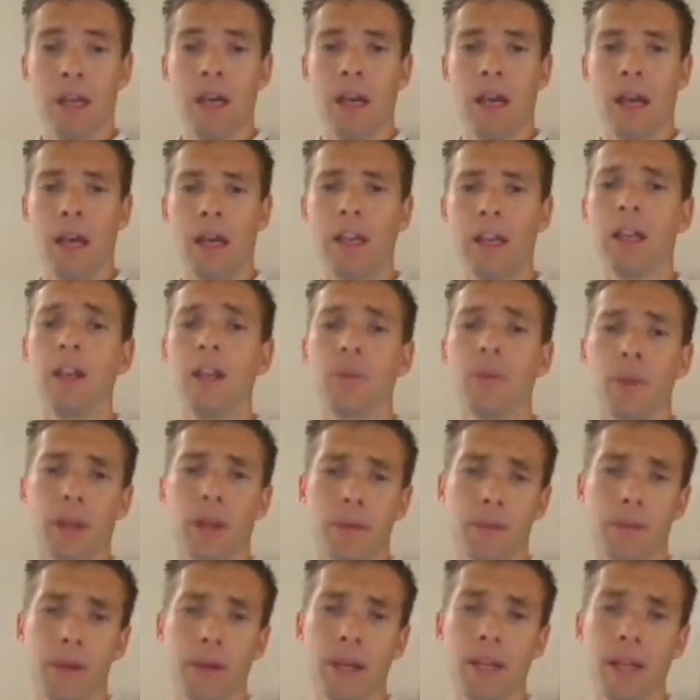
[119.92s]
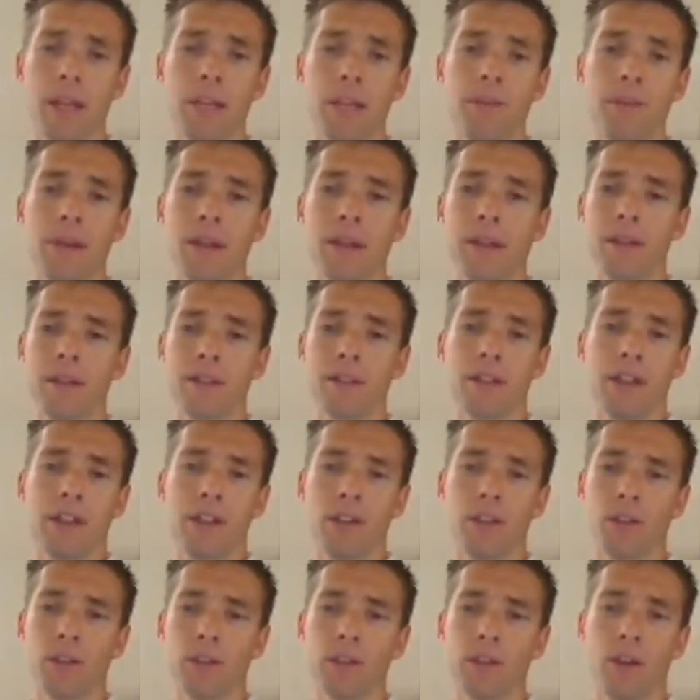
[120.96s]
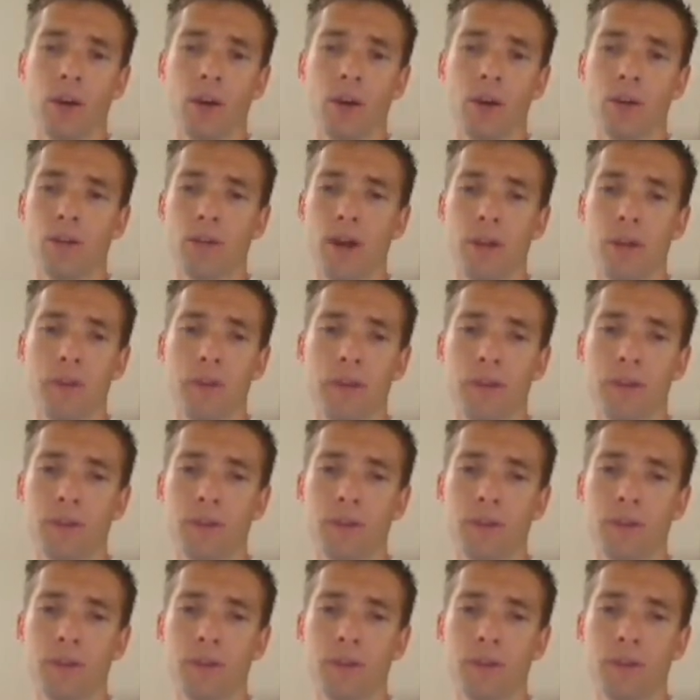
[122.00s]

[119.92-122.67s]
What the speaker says: At any rate, buying an email list 10 years ago and dropping a